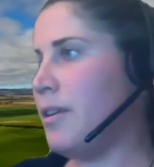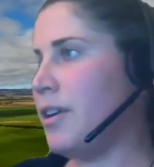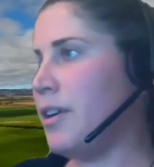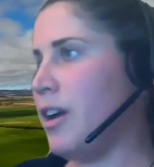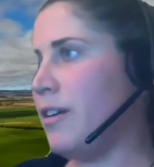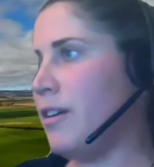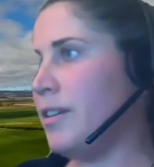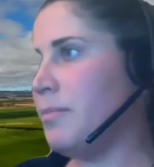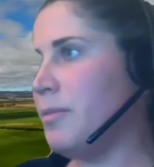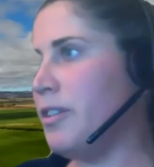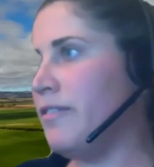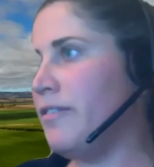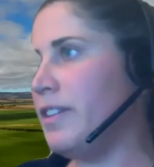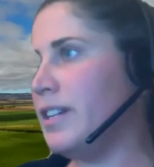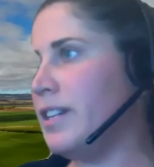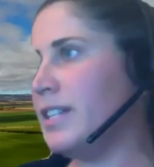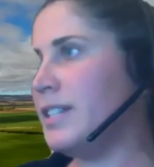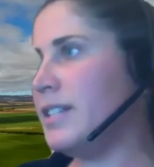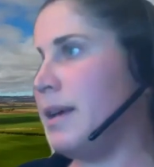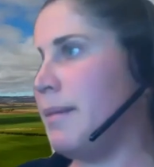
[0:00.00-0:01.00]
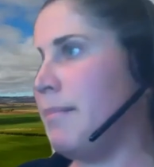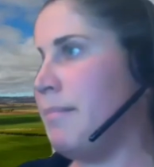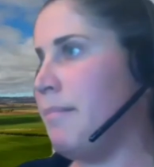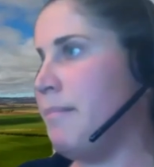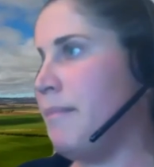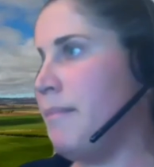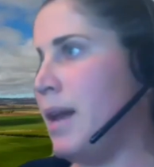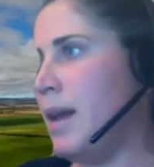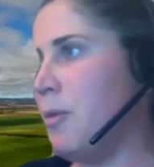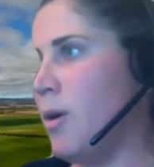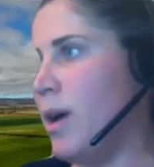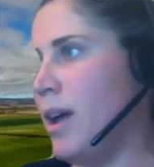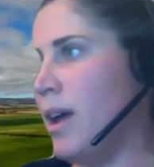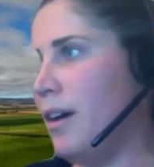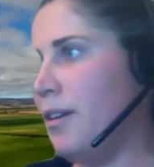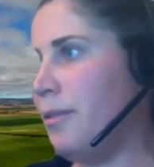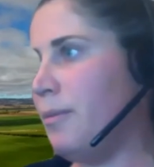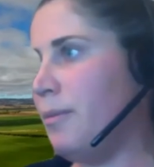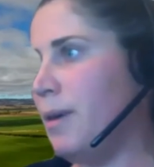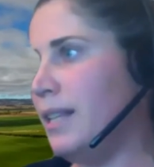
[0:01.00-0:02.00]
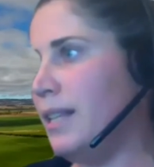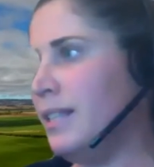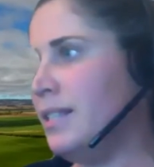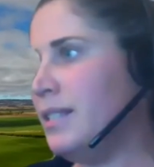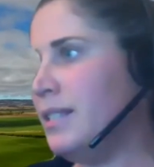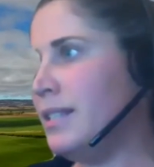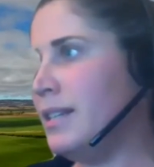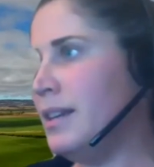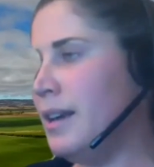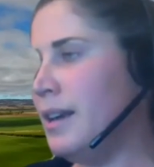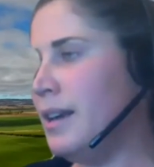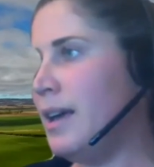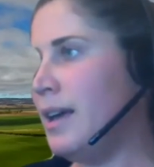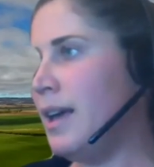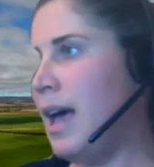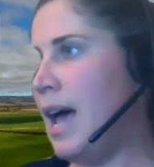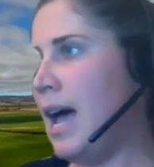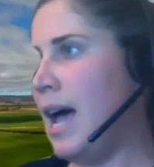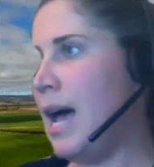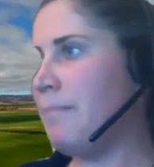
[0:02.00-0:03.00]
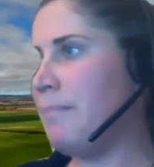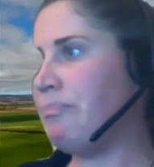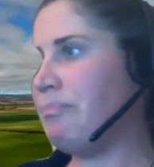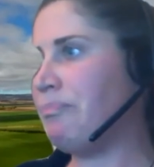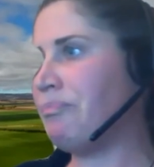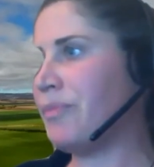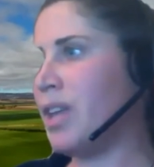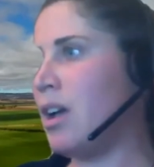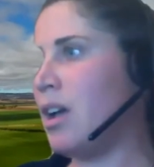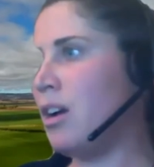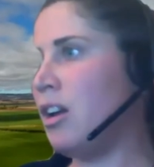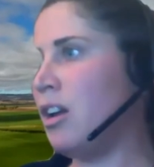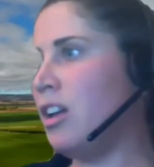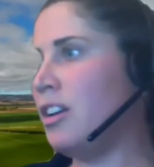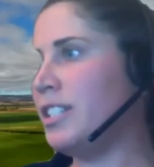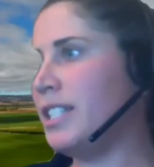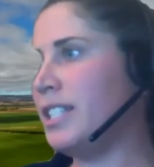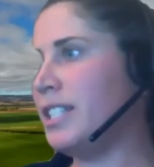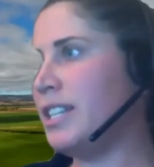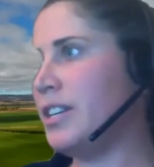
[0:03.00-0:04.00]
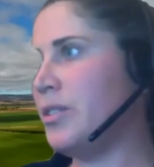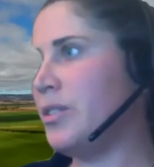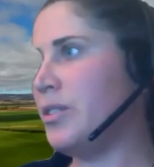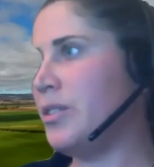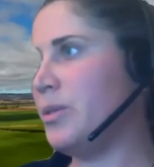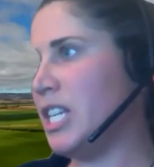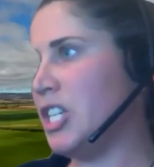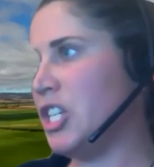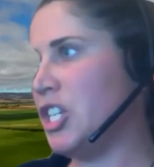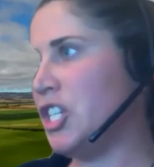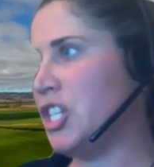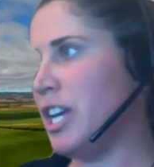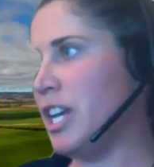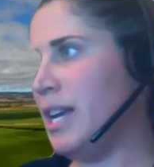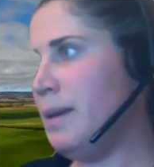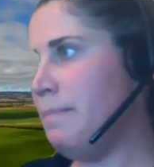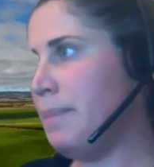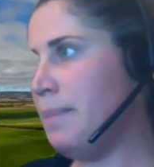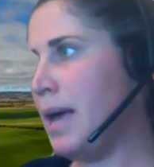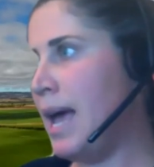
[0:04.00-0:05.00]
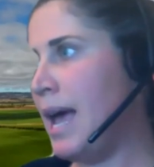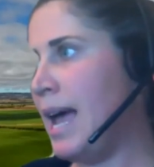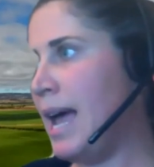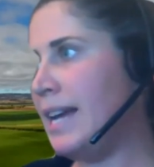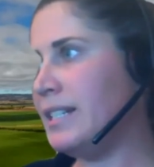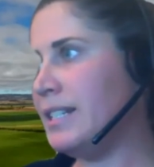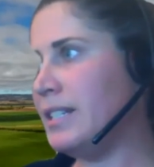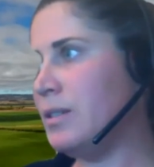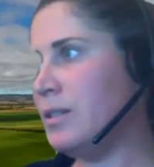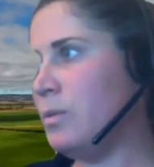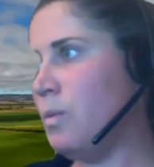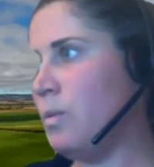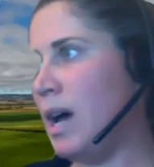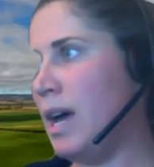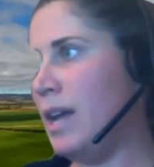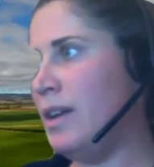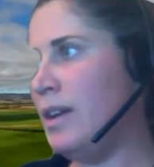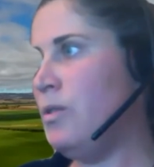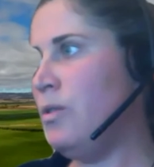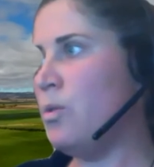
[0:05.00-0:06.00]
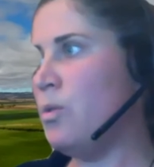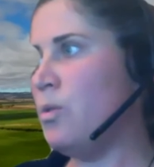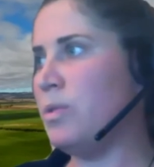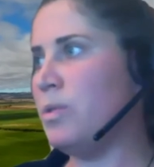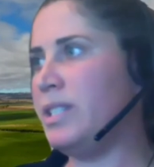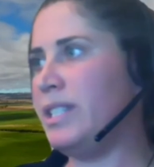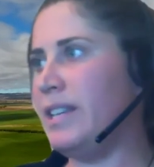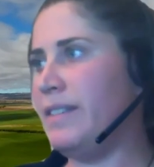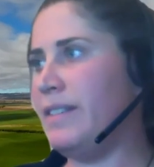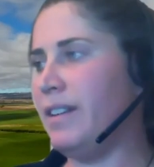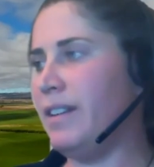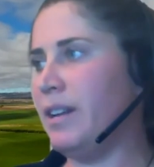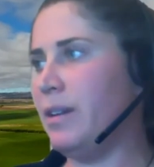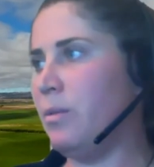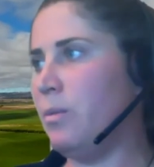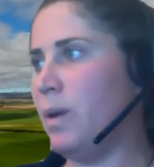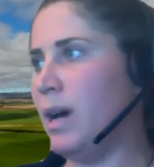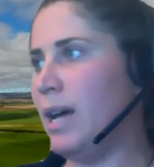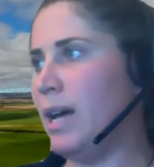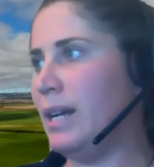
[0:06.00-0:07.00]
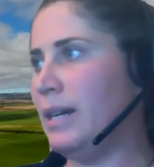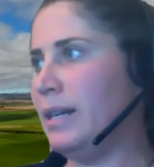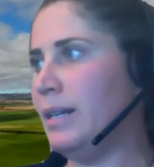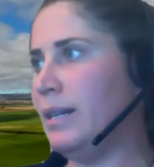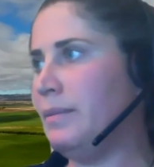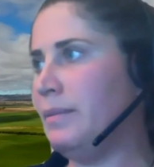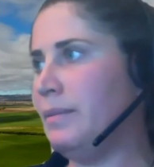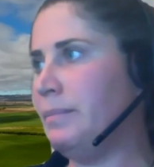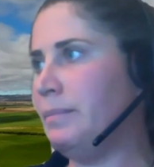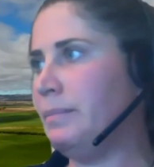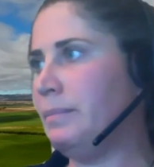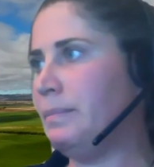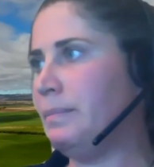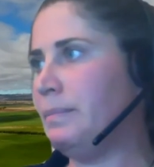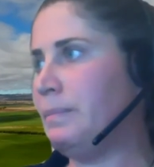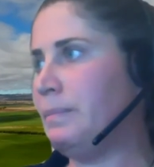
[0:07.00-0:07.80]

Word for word: Okay, we're going to move into some animal health ones. Clostridioles in sheep, 8 in 1 or 7 in 1?